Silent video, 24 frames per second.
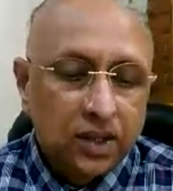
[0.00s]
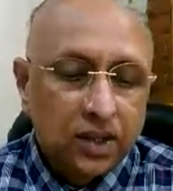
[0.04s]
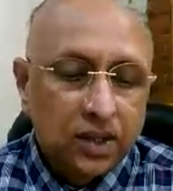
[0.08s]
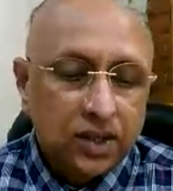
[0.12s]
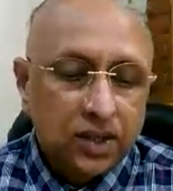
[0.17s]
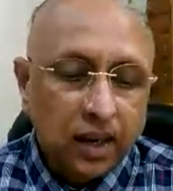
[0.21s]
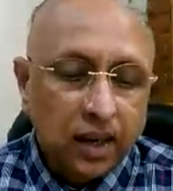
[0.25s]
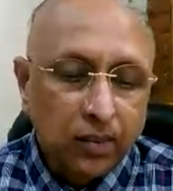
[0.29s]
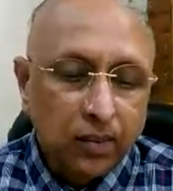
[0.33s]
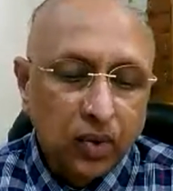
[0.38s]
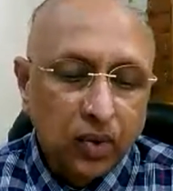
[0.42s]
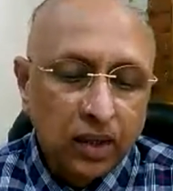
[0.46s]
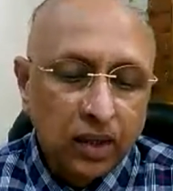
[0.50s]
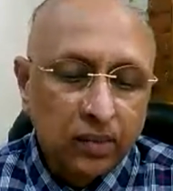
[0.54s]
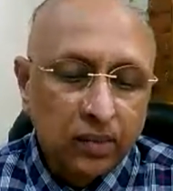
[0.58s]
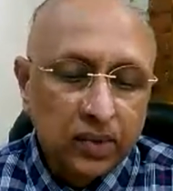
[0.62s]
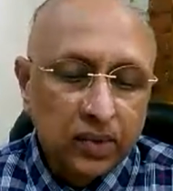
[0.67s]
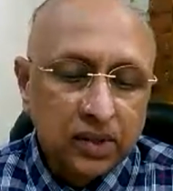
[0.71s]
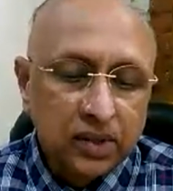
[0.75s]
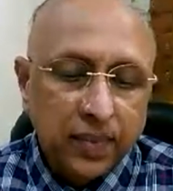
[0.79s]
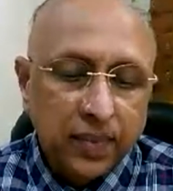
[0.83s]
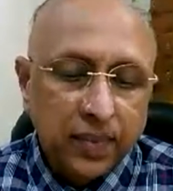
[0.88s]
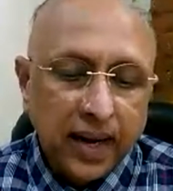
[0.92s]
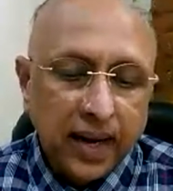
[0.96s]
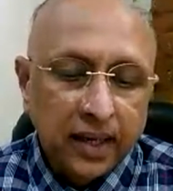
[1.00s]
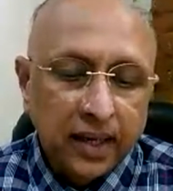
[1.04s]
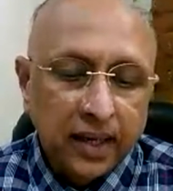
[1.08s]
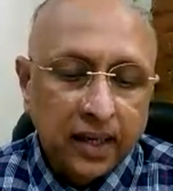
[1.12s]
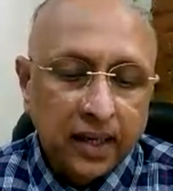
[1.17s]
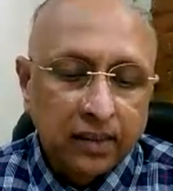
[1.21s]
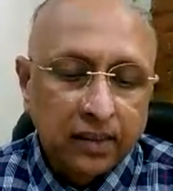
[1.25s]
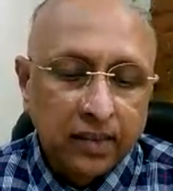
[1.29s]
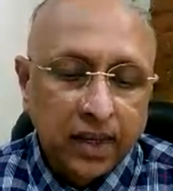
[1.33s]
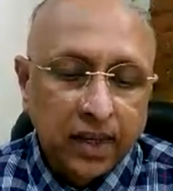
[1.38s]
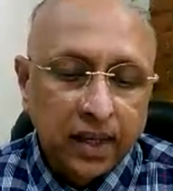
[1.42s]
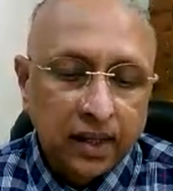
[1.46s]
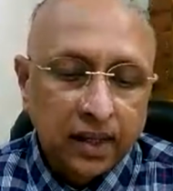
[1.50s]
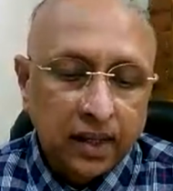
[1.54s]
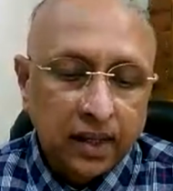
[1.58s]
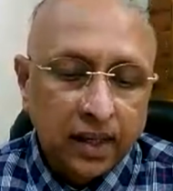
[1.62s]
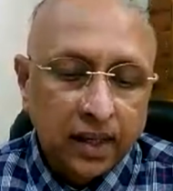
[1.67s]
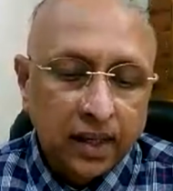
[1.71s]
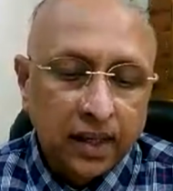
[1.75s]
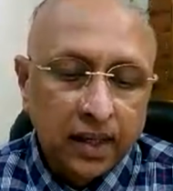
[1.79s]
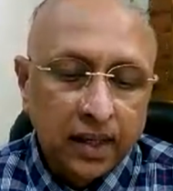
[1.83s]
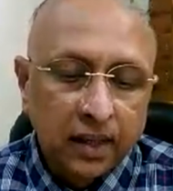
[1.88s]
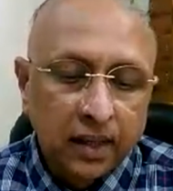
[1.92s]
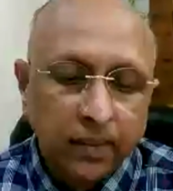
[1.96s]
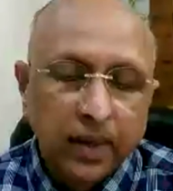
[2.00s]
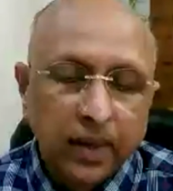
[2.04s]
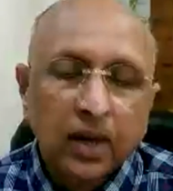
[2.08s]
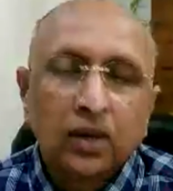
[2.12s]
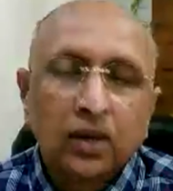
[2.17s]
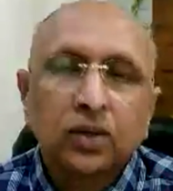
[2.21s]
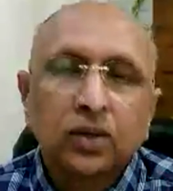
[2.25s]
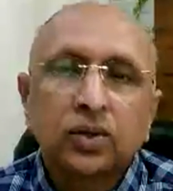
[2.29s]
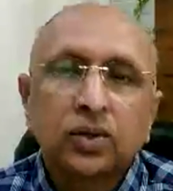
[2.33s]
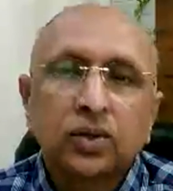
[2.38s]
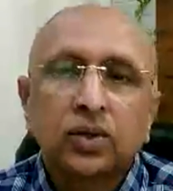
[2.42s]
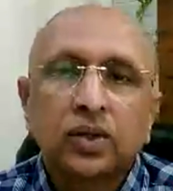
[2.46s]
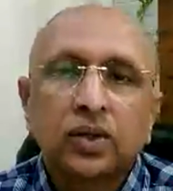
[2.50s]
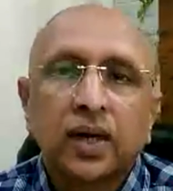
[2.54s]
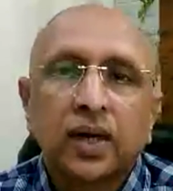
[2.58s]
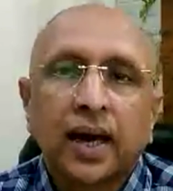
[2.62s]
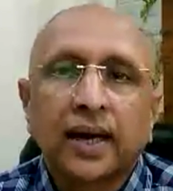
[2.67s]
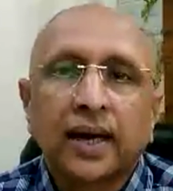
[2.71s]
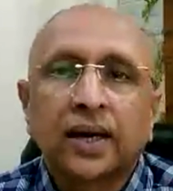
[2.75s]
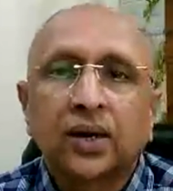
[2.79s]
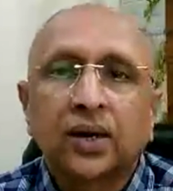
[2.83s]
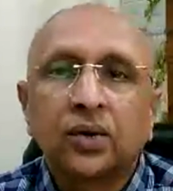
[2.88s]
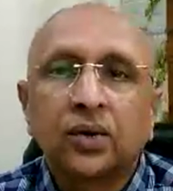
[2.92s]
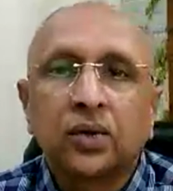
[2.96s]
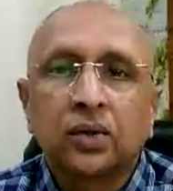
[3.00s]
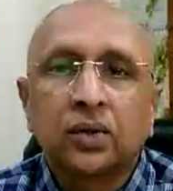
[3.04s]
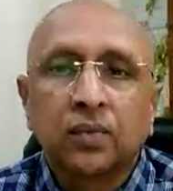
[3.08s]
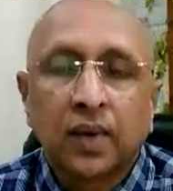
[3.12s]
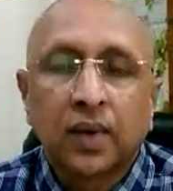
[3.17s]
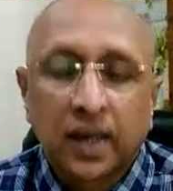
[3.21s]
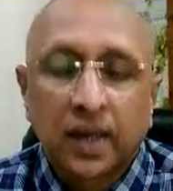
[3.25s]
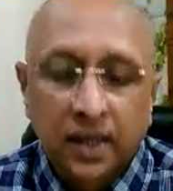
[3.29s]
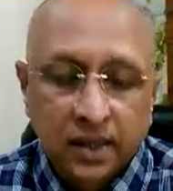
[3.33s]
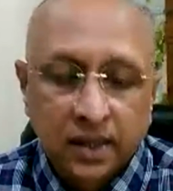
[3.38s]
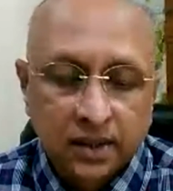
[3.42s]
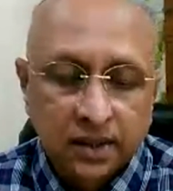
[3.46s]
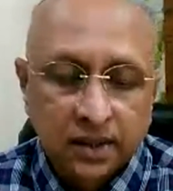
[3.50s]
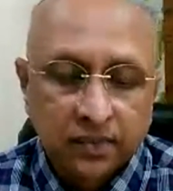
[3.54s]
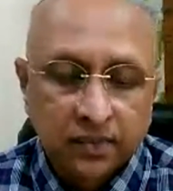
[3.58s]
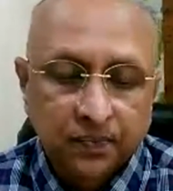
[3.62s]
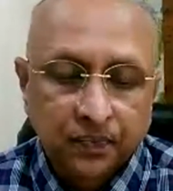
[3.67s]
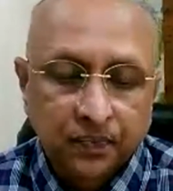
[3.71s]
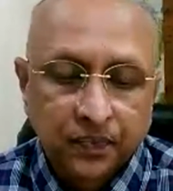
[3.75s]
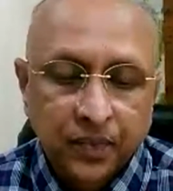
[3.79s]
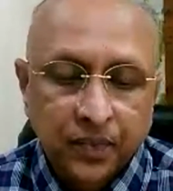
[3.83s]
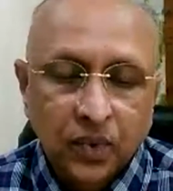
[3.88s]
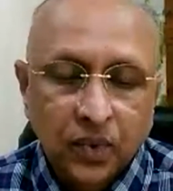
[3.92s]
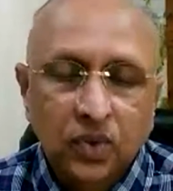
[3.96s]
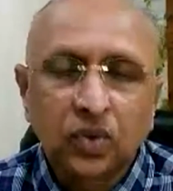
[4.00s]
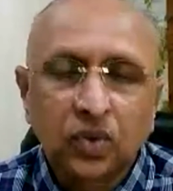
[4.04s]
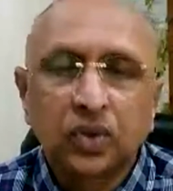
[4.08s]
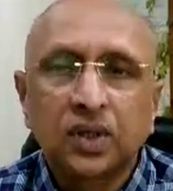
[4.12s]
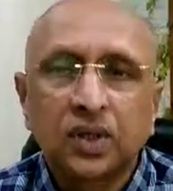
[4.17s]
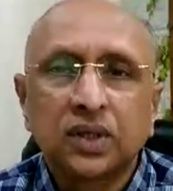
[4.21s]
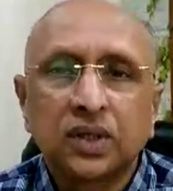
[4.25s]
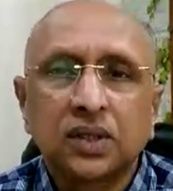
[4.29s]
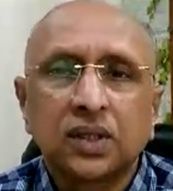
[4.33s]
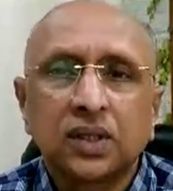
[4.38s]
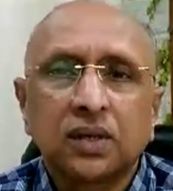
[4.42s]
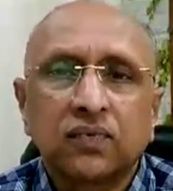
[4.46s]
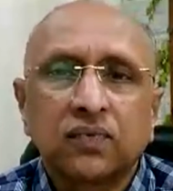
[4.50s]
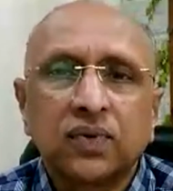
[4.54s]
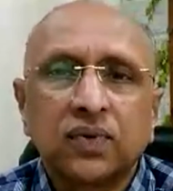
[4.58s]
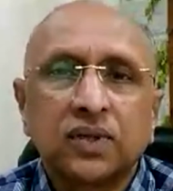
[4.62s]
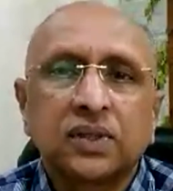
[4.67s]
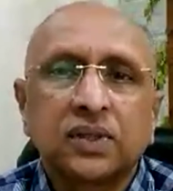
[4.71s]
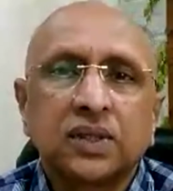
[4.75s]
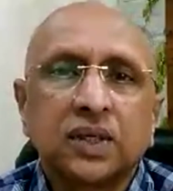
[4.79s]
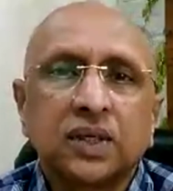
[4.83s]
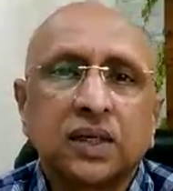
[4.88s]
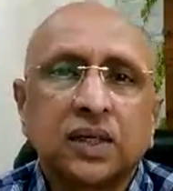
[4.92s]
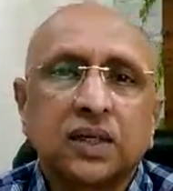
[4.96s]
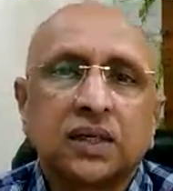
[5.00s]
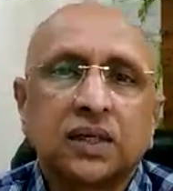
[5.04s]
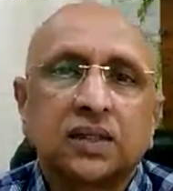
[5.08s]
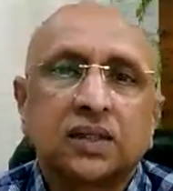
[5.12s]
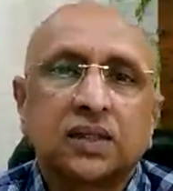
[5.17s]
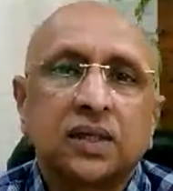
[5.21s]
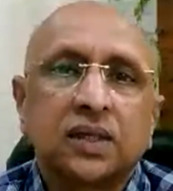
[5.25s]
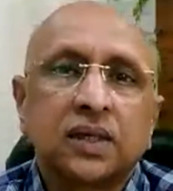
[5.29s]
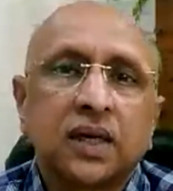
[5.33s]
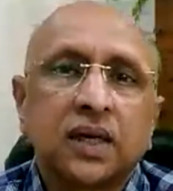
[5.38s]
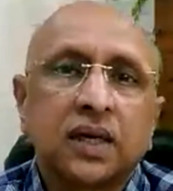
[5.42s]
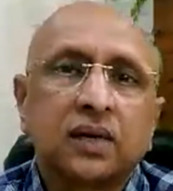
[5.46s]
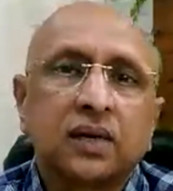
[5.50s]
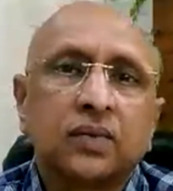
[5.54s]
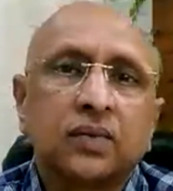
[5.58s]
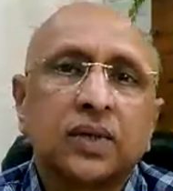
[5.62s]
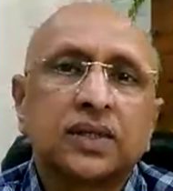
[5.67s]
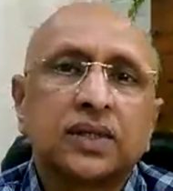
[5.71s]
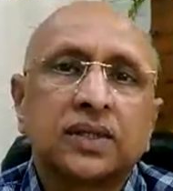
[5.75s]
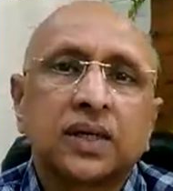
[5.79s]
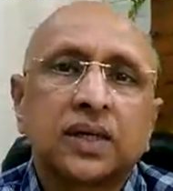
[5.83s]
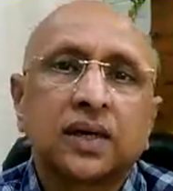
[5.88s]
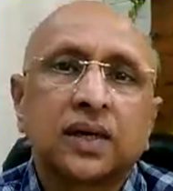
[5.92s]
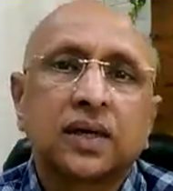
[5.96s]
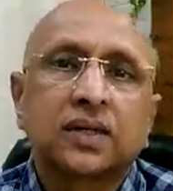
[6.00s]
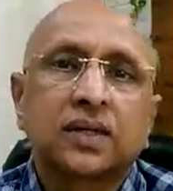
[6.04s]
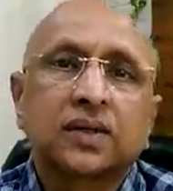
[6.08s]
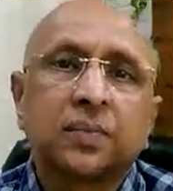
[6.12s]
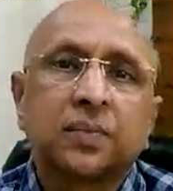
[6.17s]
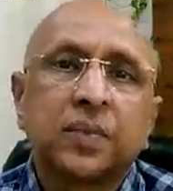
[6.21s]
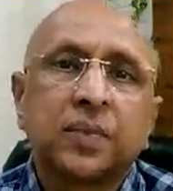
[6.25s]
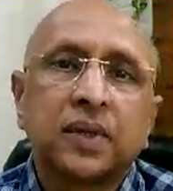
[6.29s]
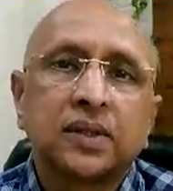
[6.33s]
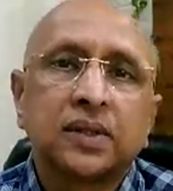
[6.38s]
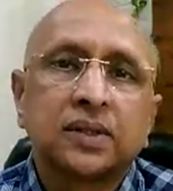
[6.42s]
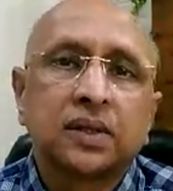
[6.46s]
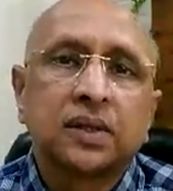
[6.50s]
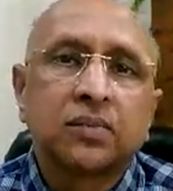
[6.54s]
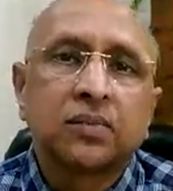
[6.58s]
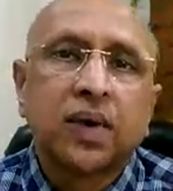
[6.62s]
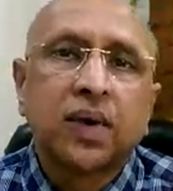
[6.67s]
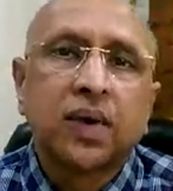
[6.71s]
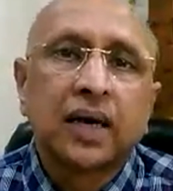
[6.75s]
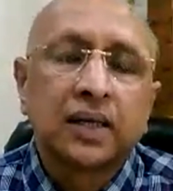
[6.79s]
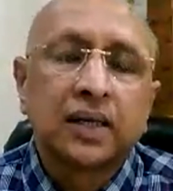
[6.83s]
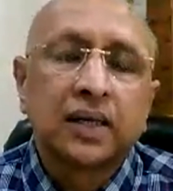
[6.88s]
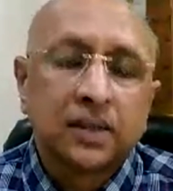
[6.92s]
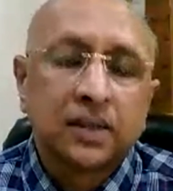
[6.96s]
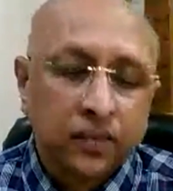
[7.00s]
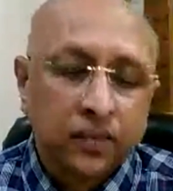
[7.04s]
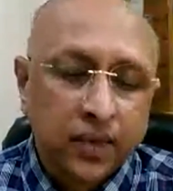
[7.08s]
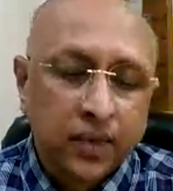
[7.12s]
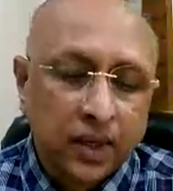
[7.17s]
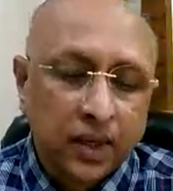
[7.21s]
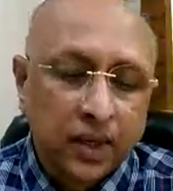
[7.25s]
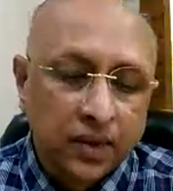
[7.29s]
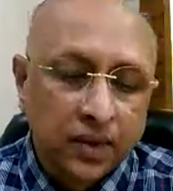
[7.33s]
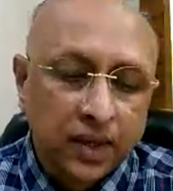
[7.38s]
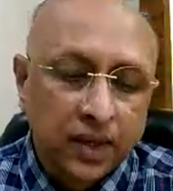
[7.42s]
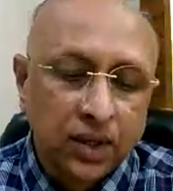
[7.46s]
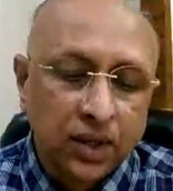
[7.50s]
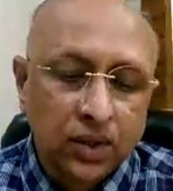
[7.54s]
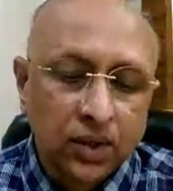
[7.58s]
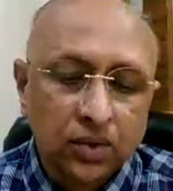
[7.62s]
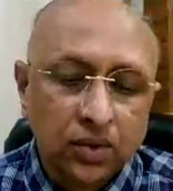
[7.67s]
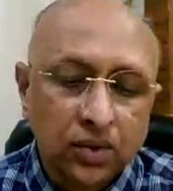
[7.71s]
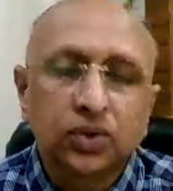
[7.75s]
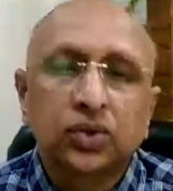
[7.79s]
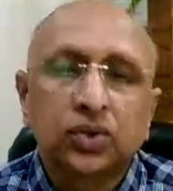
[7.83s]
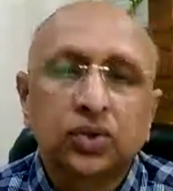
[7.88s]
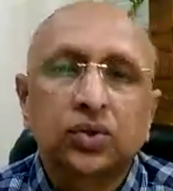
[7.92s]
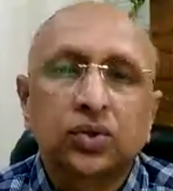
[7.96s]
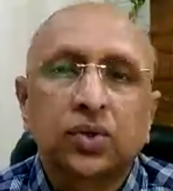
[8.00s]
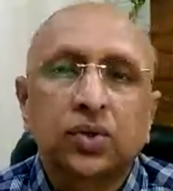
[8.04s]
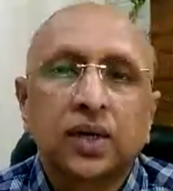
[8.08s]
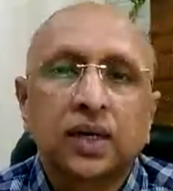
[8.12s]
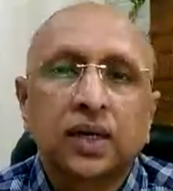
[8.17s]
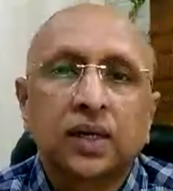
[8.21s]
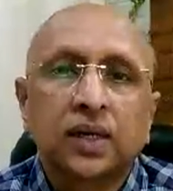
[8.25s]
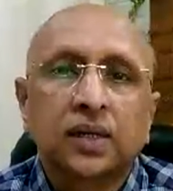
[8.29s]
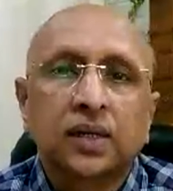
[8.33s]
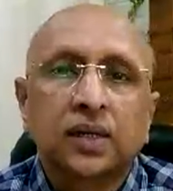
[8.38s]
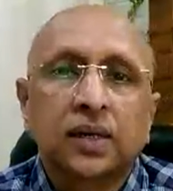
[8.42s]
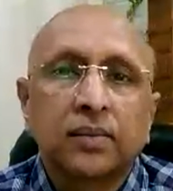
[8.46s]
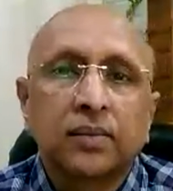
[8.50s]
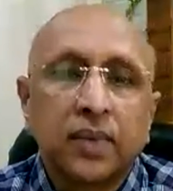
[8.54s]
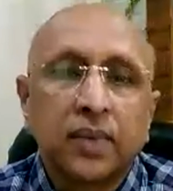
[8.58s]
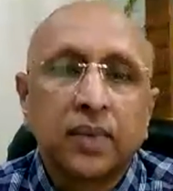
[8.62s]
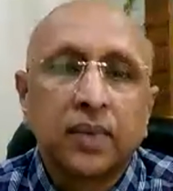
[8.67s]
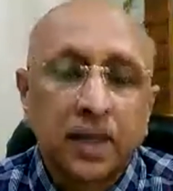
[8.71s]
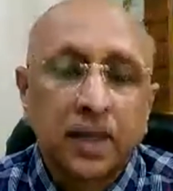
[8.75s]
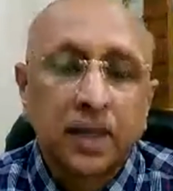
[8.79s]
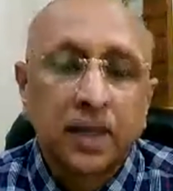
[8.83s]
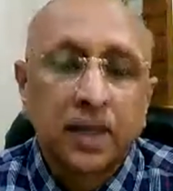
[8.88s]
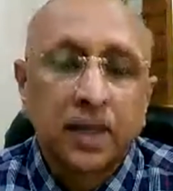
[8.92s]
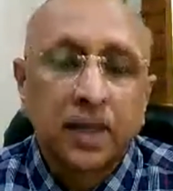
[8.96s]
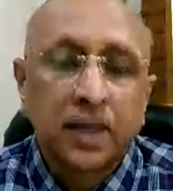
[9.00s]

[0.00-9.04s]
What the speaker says: Stramonium is a plant remedy and it belongs to the acute miasm. So this is the first sentence. He always explains the miasm whenever he used to tell the remedy.